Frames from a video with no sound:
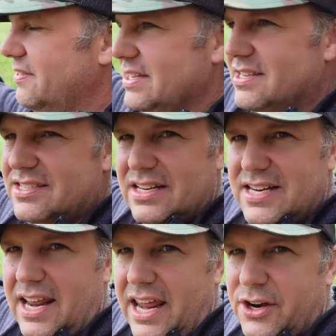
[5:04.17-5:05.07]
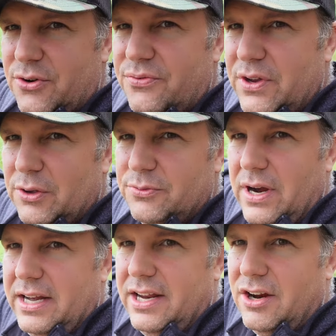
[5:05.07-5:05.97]
This is a 10-acre field
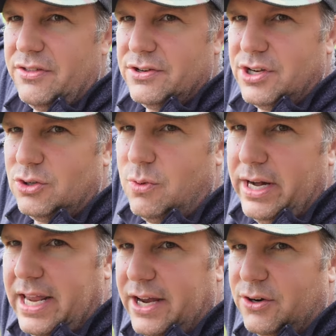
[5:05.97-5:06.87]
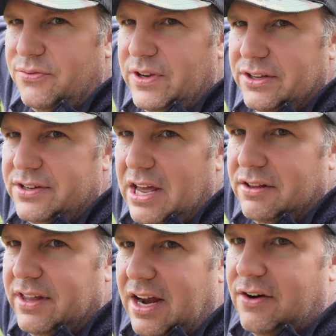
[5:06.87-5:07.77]
right here. There's a 20-acre field
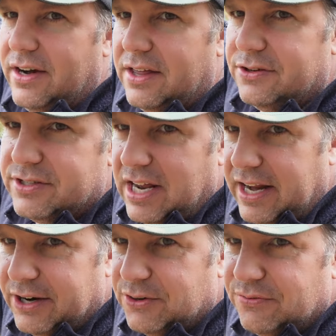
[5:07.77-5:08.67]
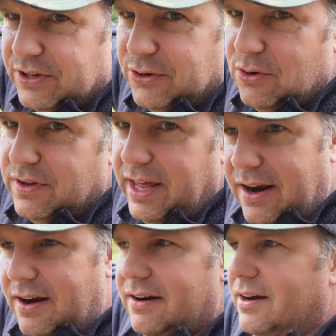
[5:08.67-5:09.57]
down there, another 10-acre field over
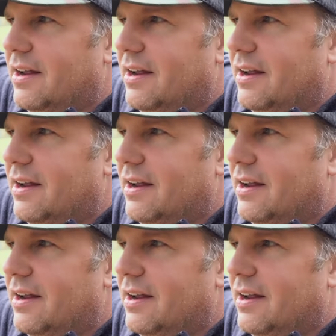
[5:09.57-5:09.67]
there.